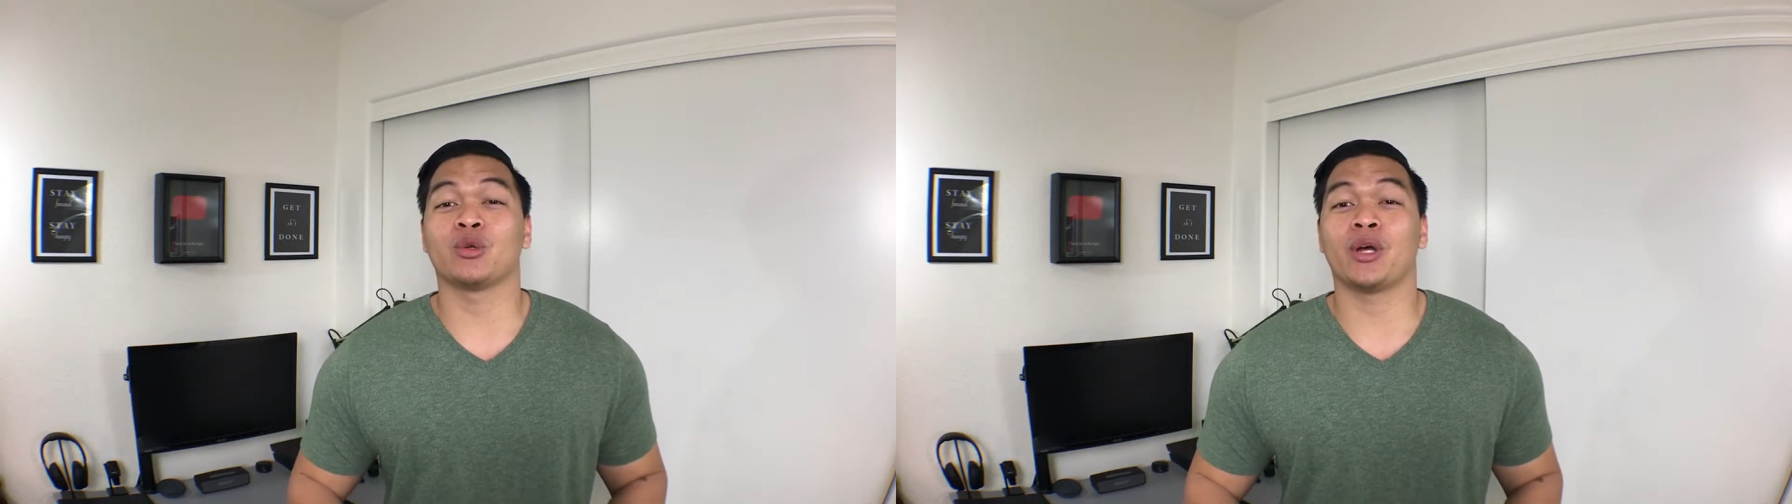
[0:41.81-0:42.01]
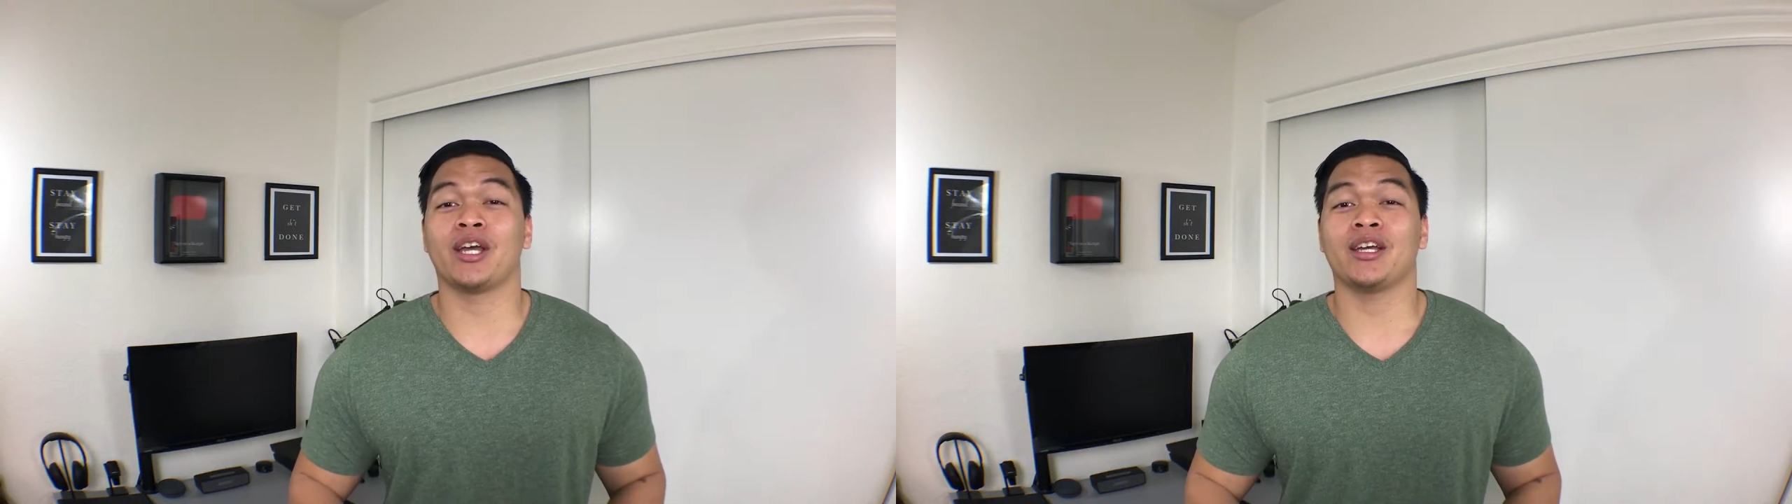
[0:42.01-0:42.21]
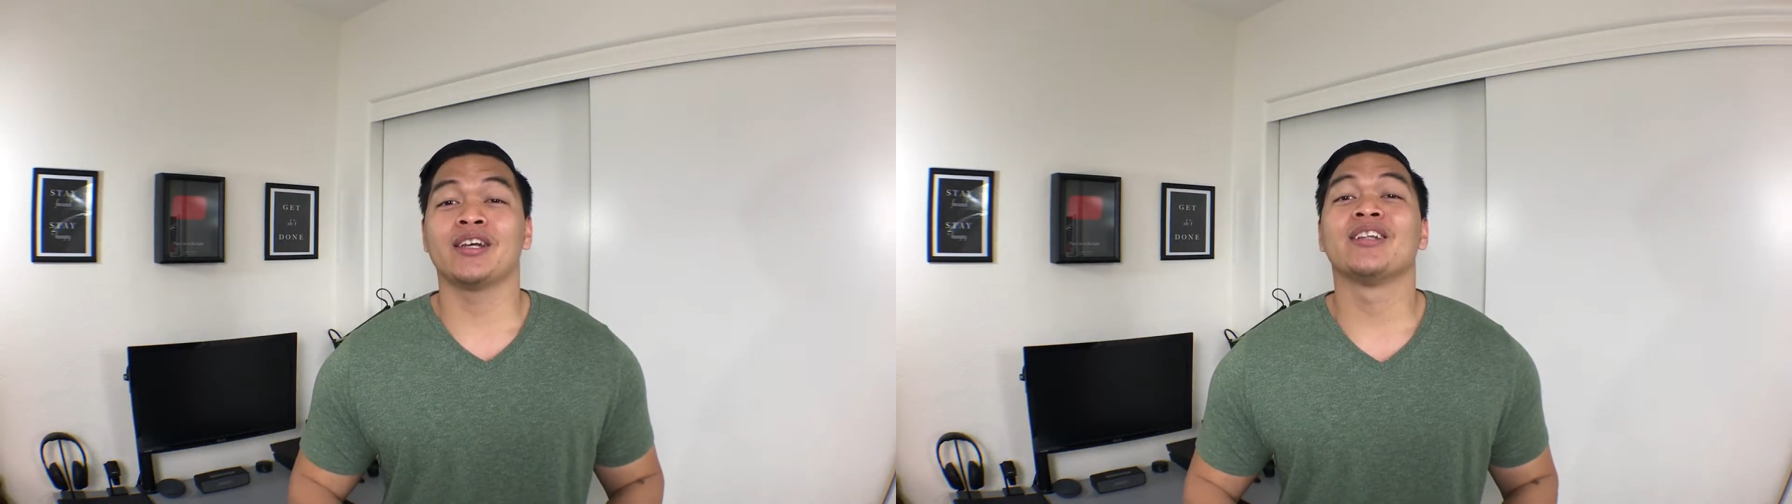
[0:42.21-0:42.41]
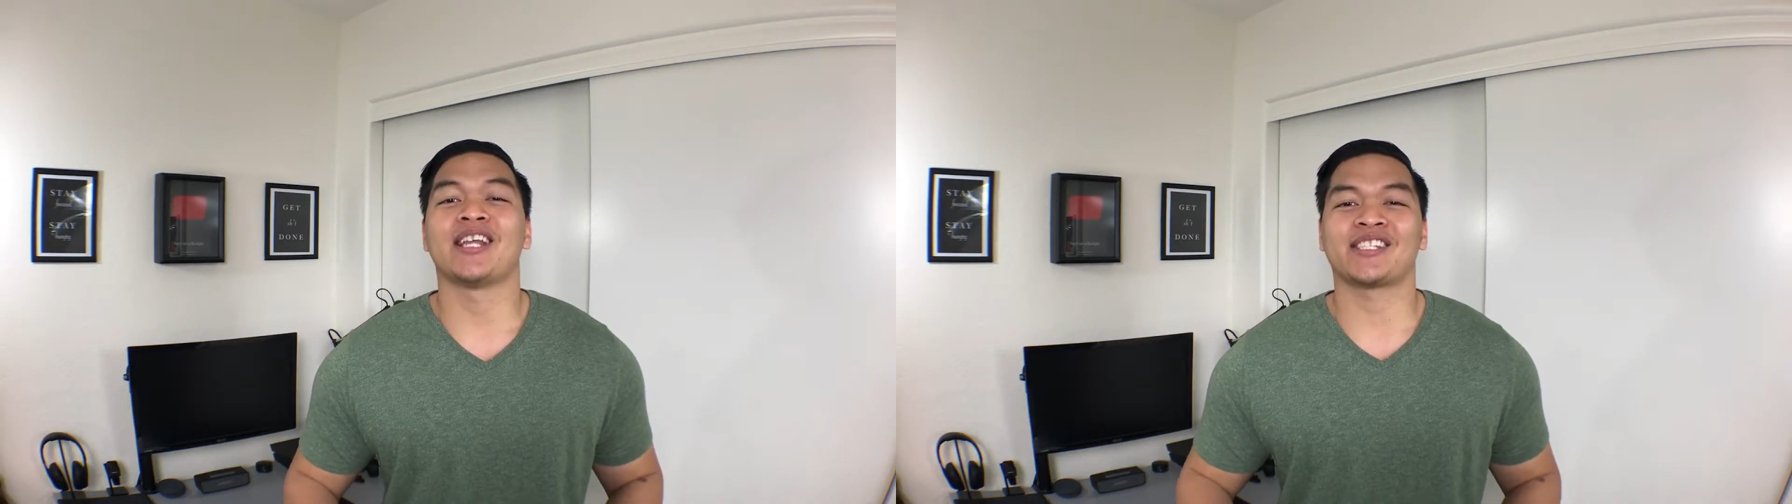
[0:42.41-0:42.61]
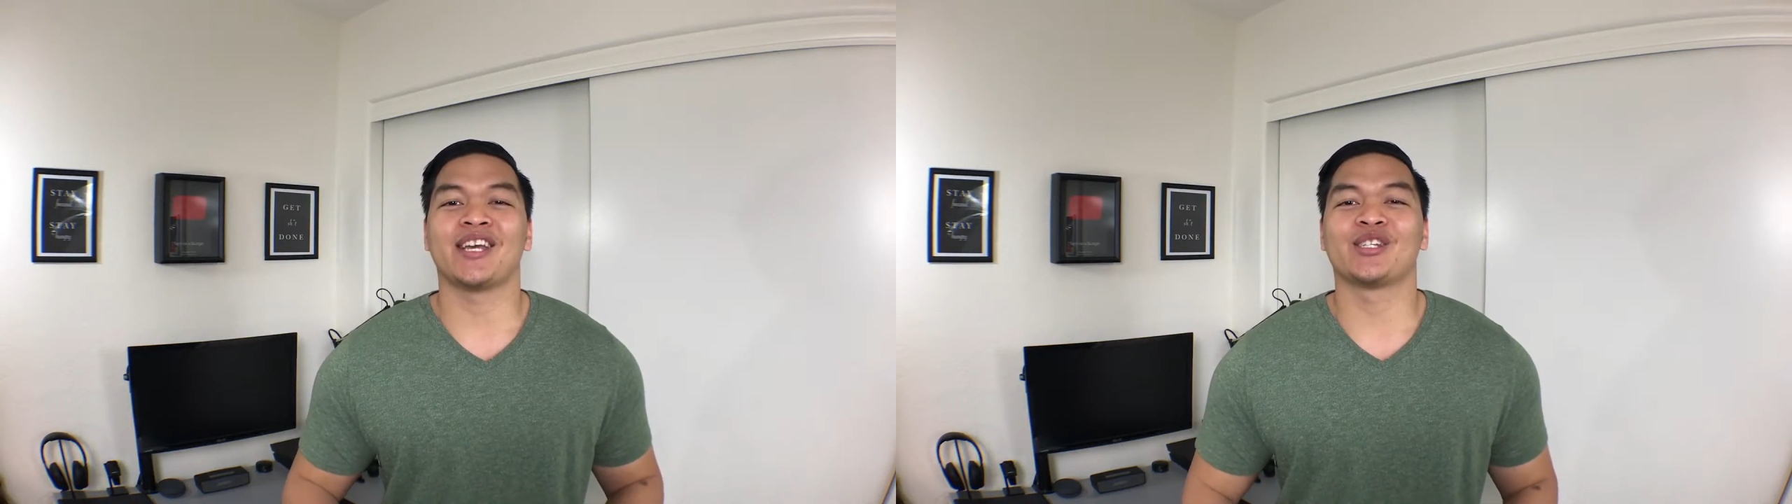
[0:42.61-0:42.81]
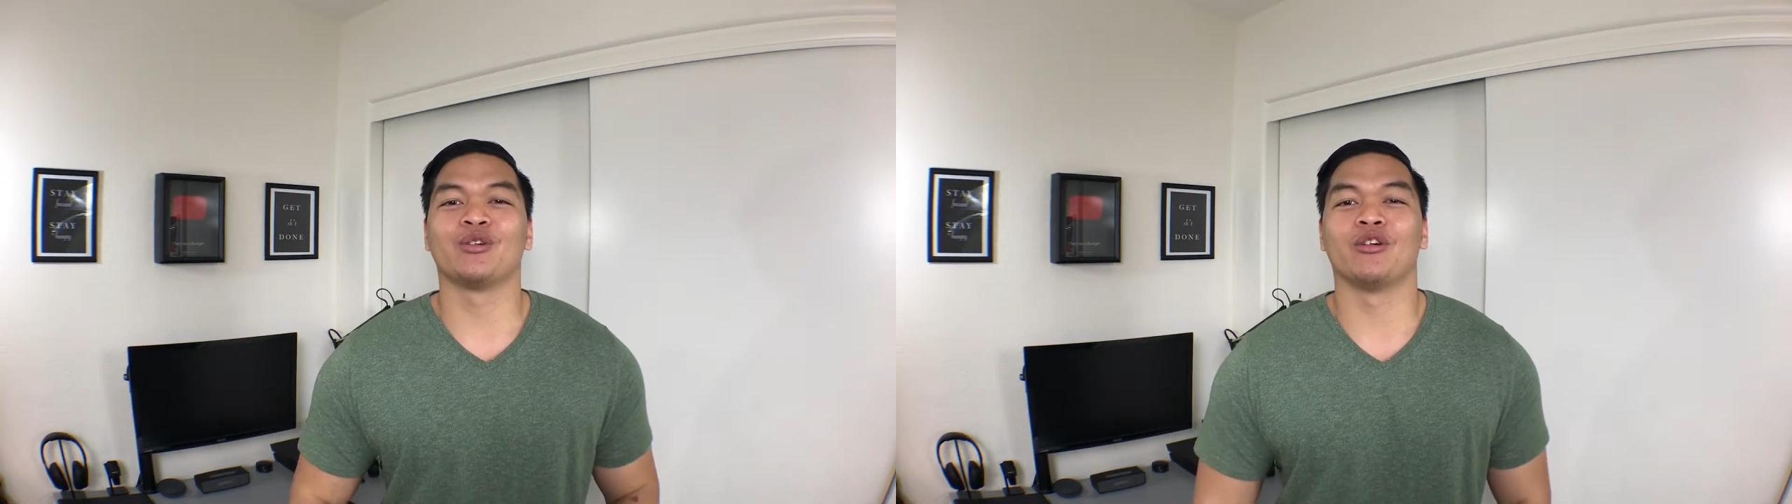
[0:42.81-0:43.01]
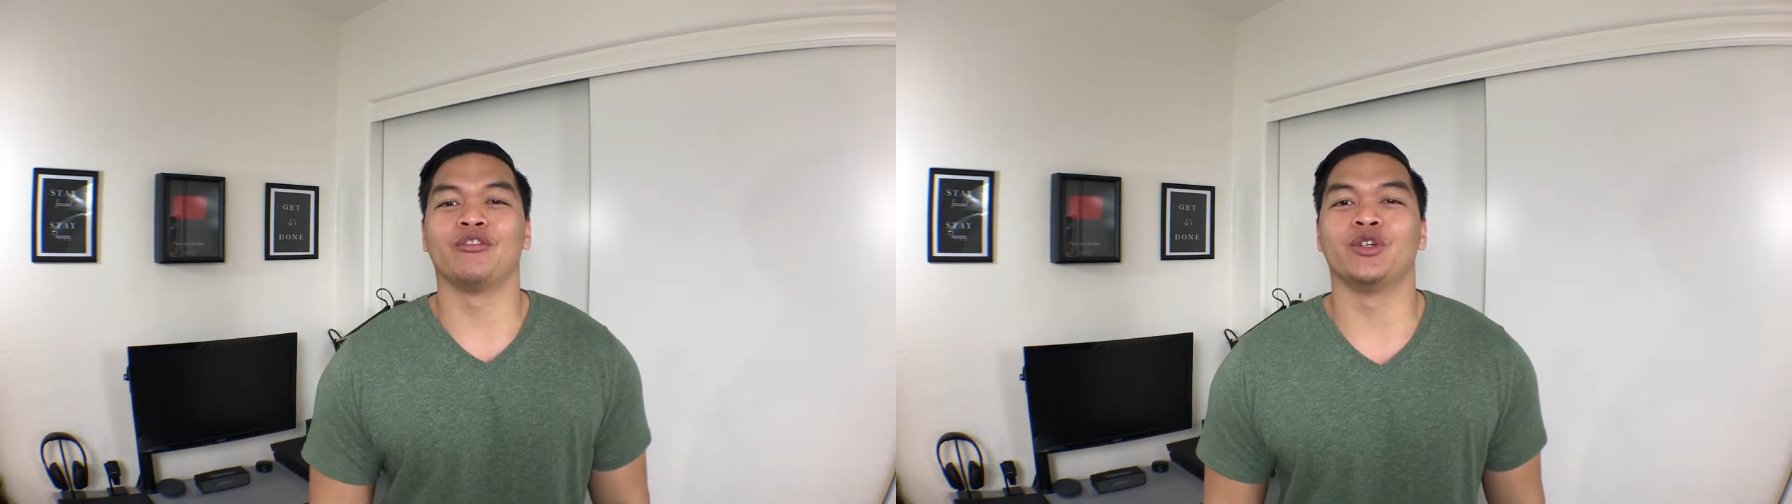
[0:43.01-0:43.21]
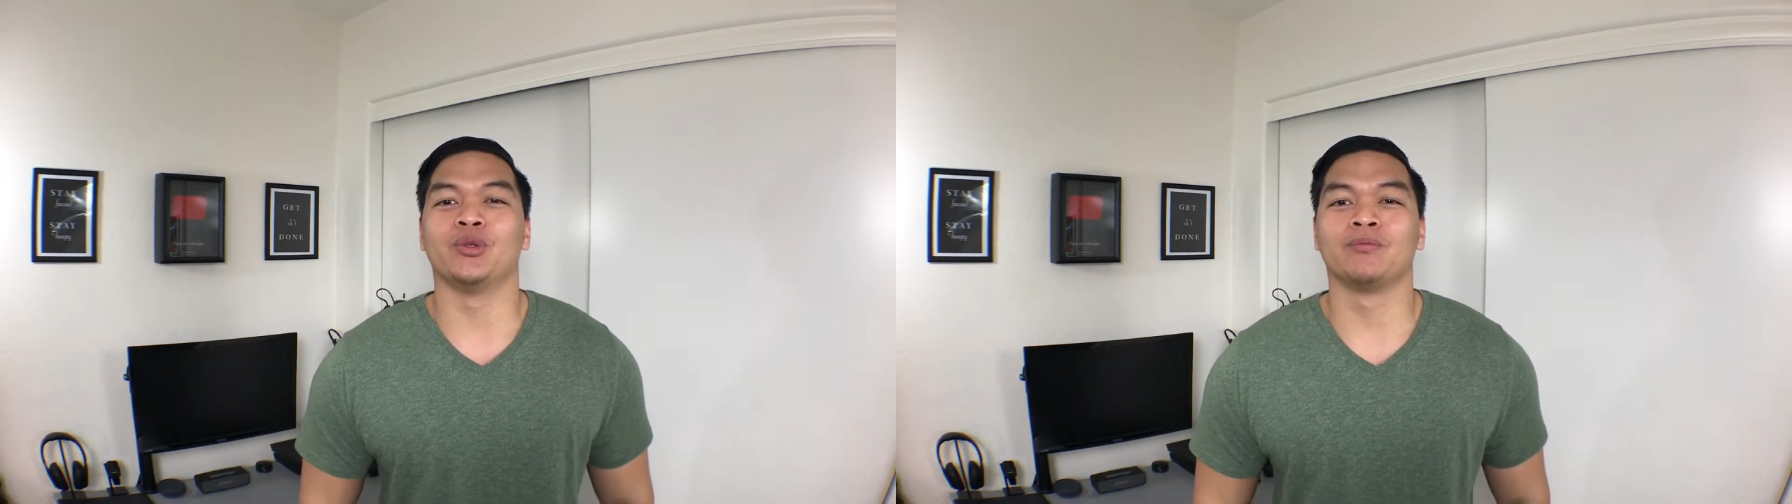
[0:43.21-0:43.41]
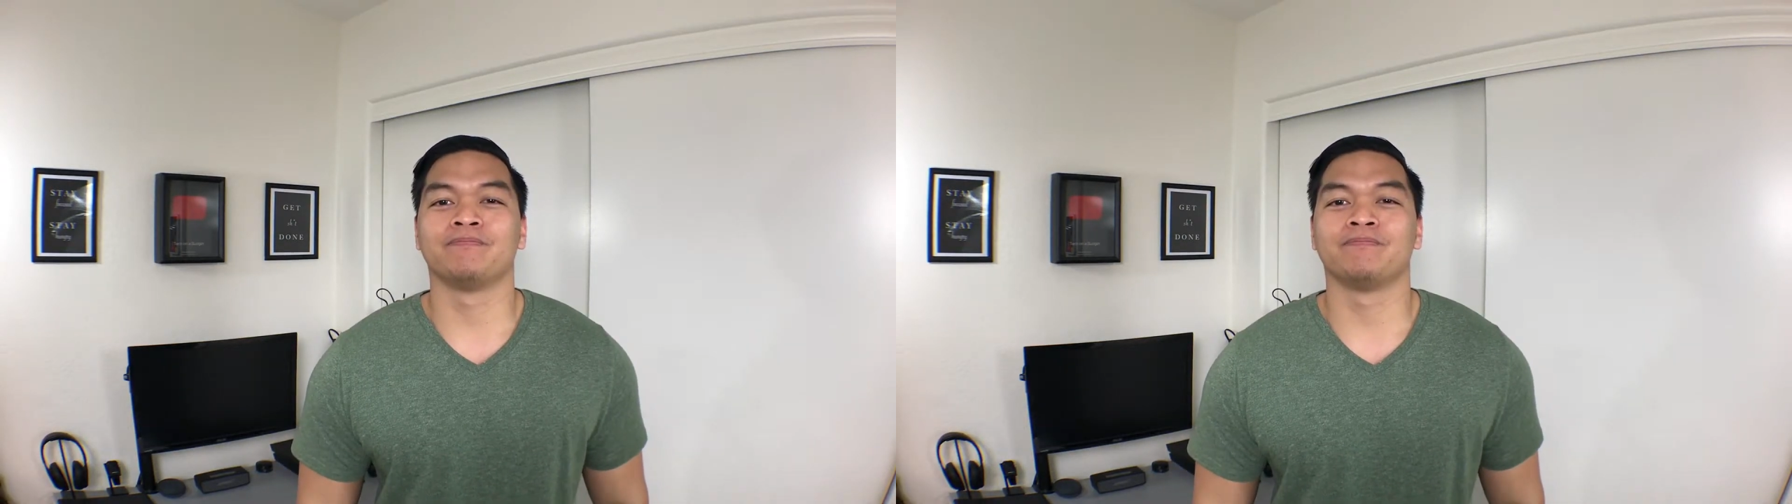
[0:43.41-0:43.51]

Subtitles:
way, let's get into the review.